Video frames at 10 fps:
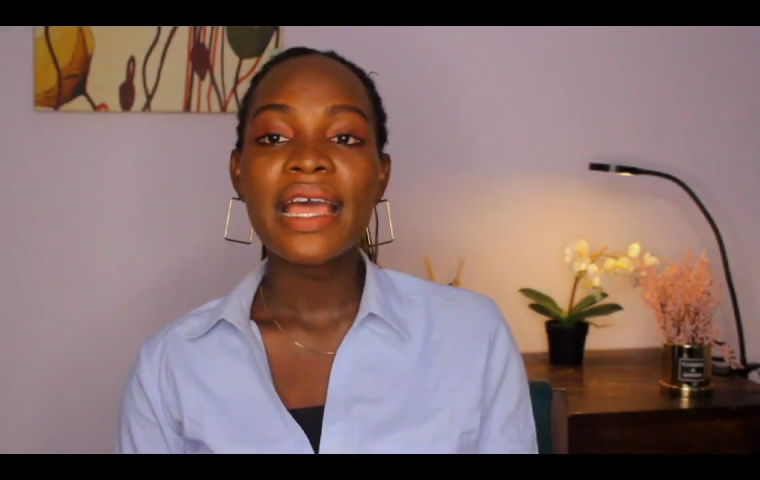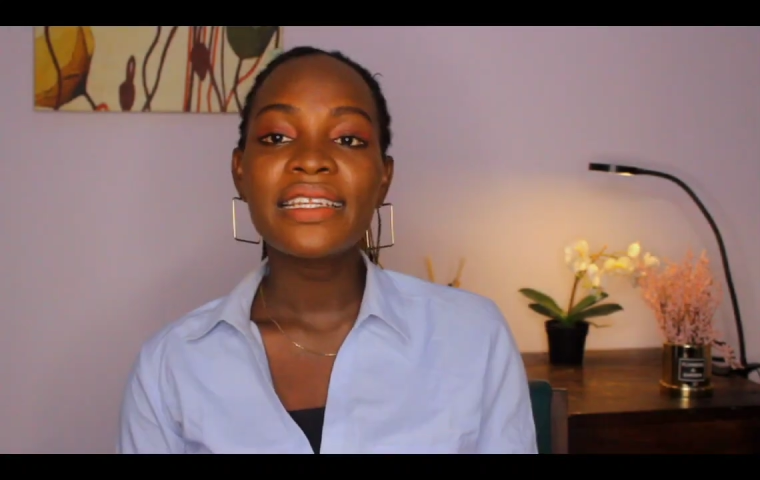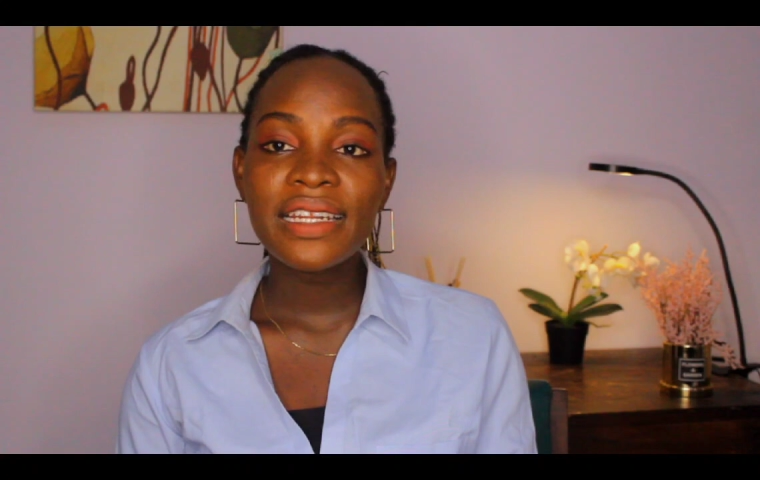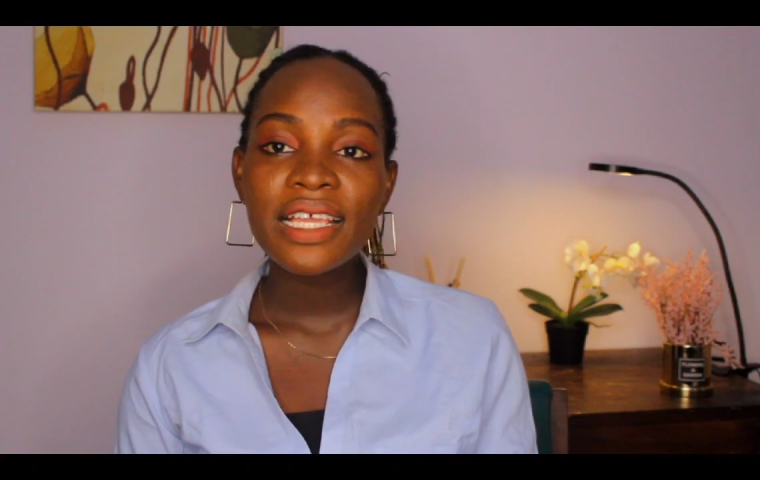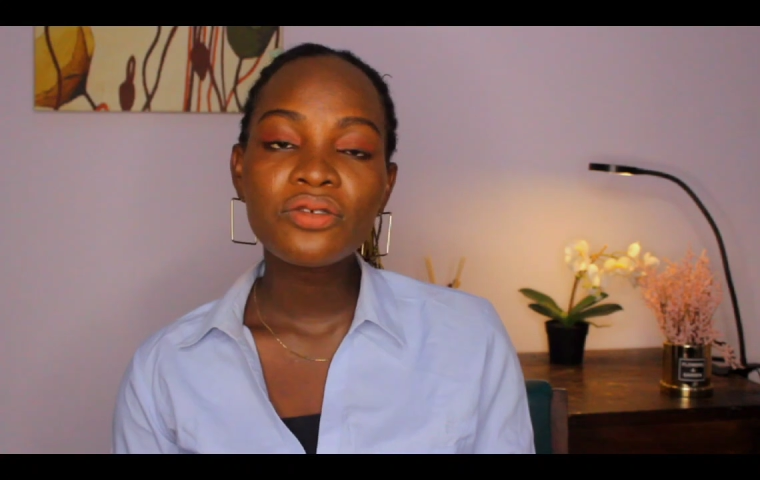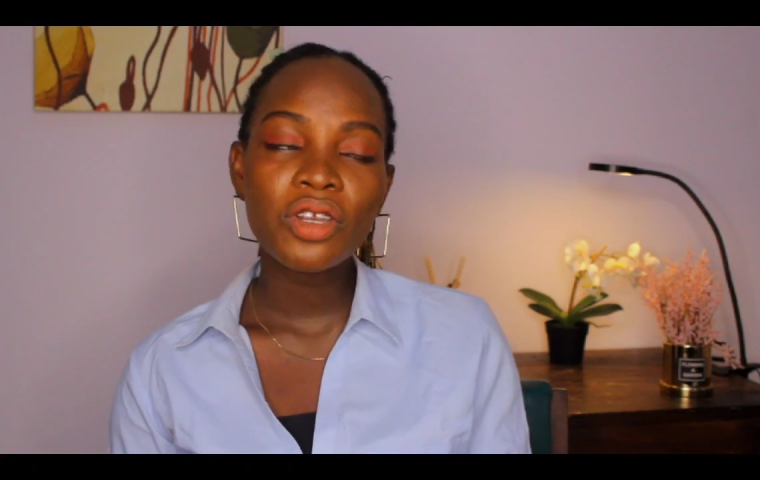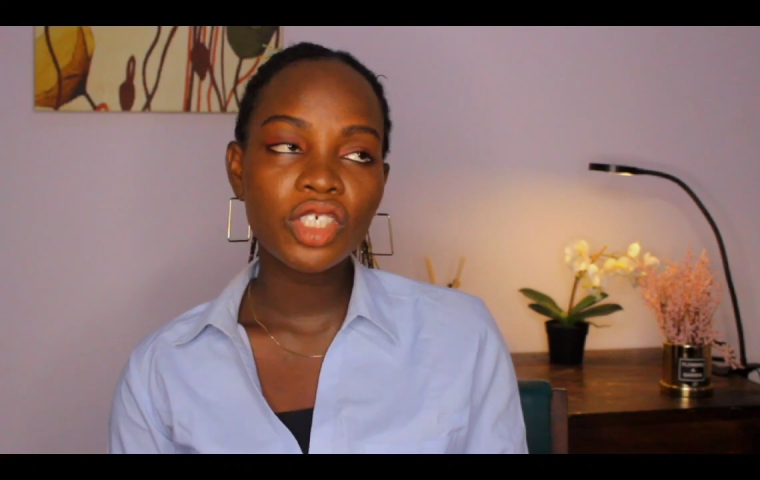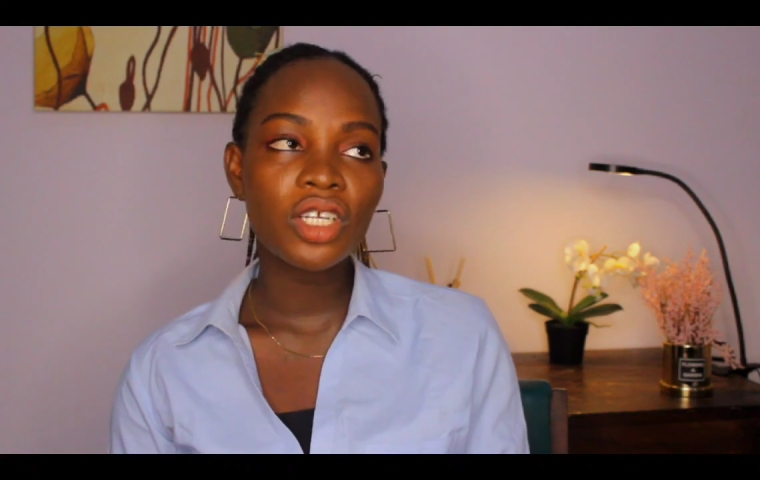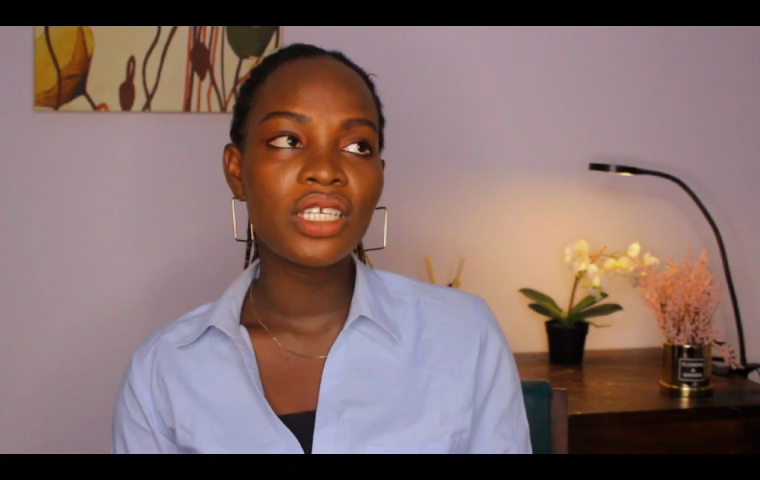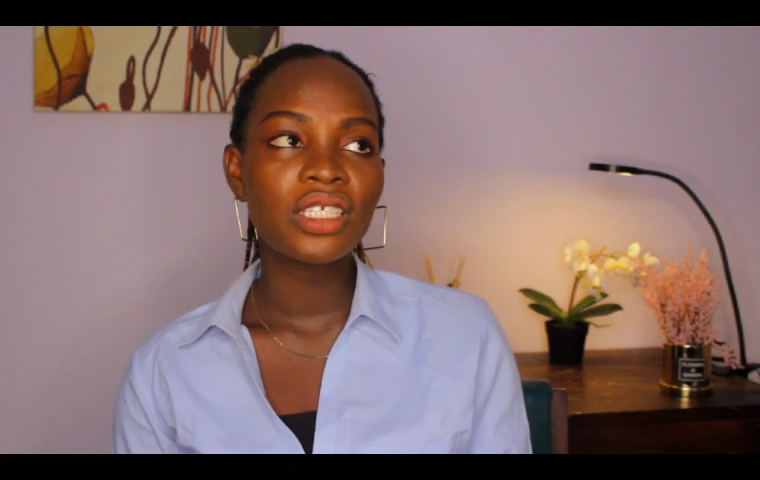And the next
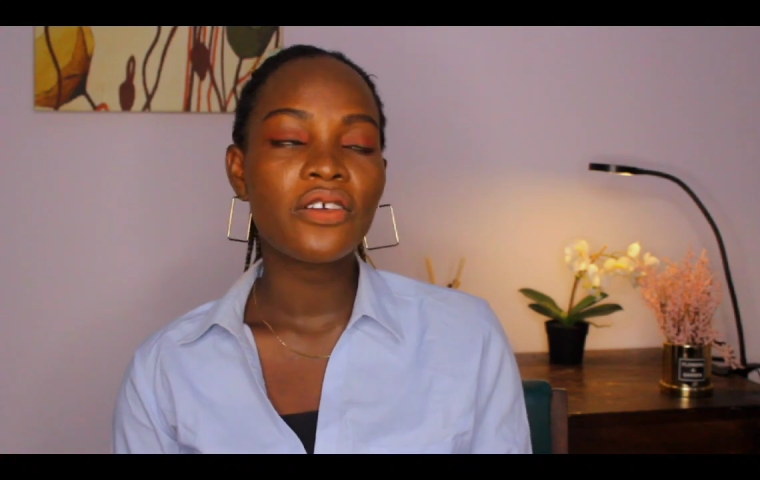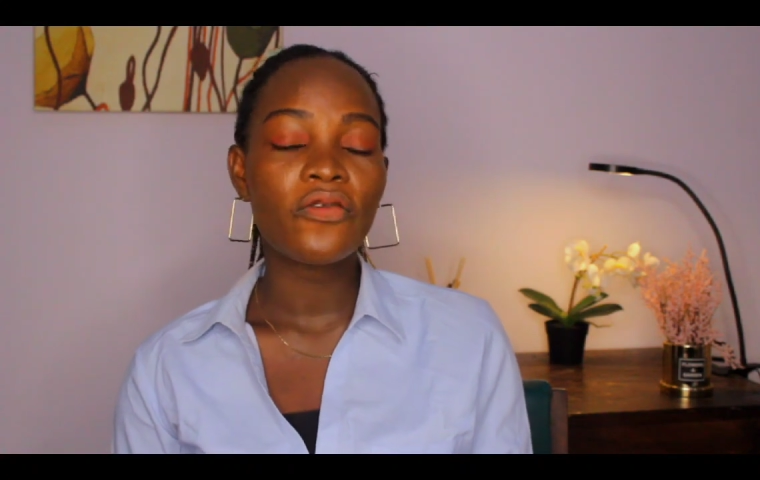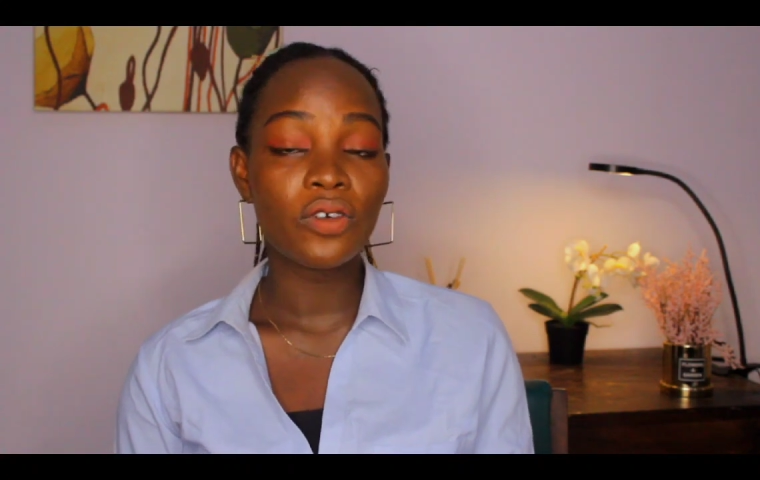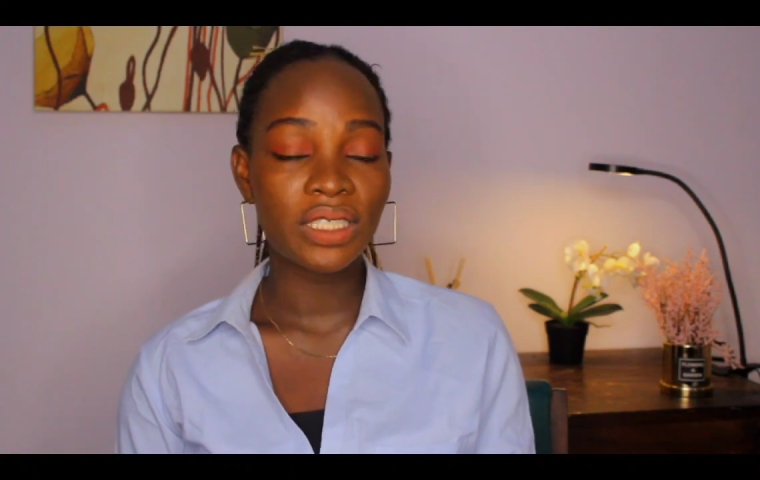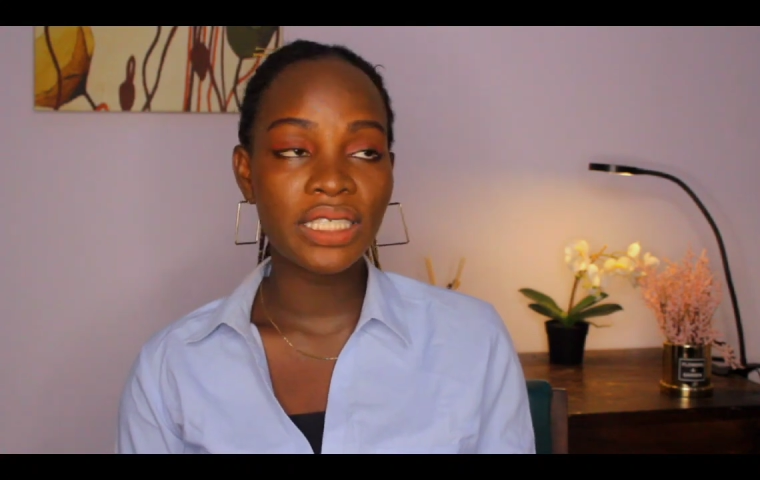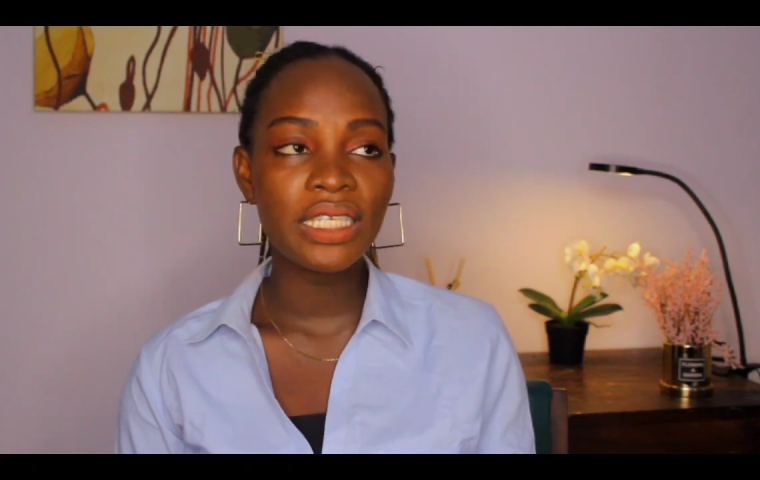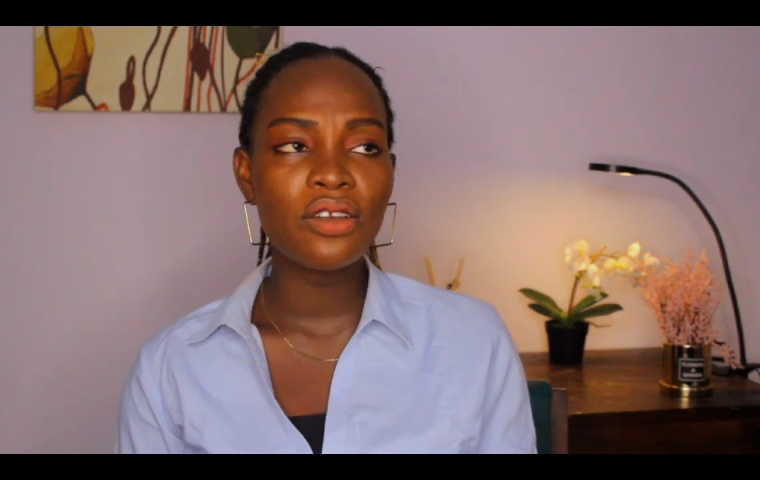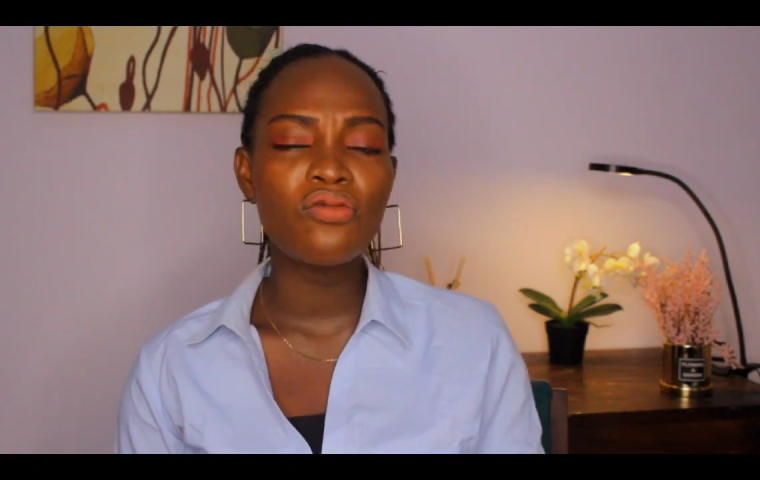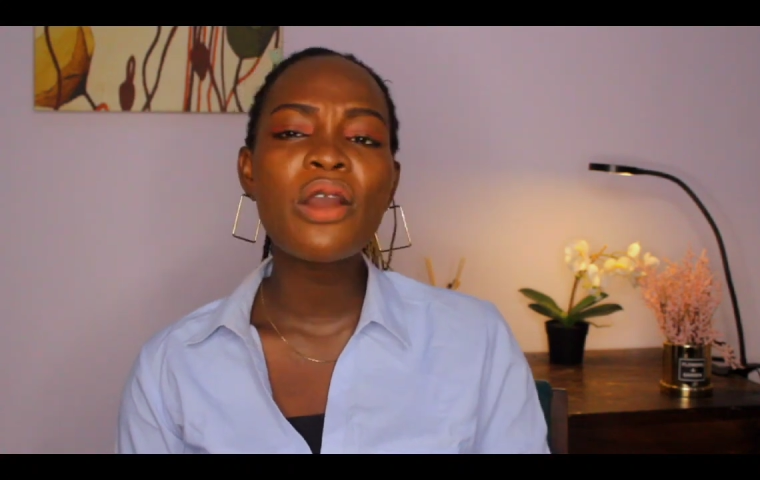question is, for seedling,